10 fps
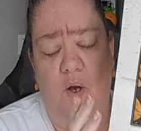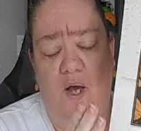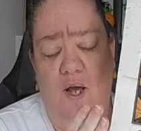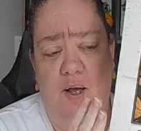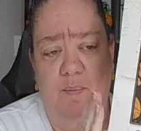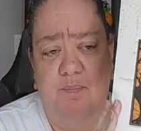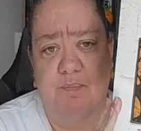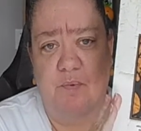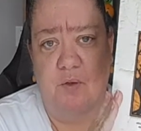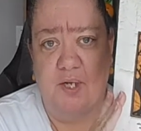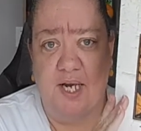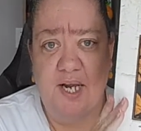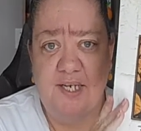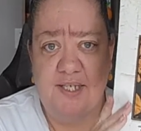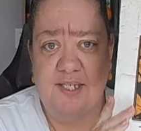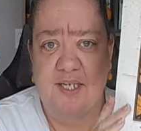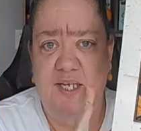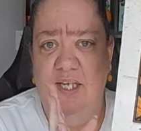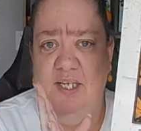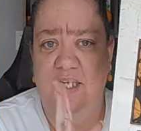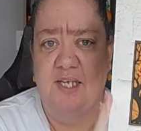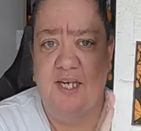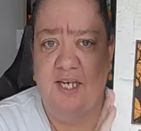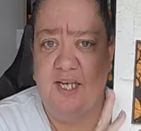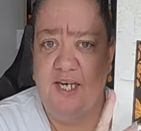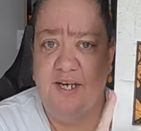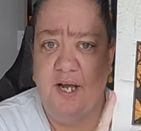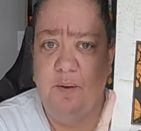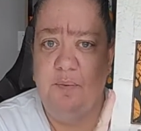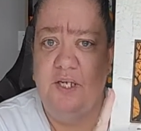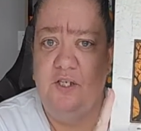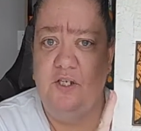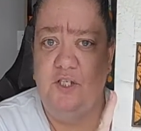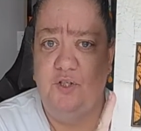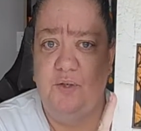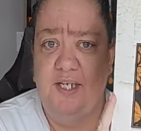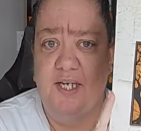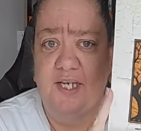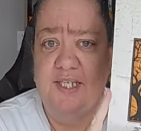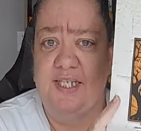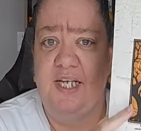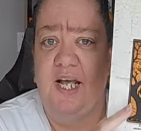go get it kitted up, and you can join us,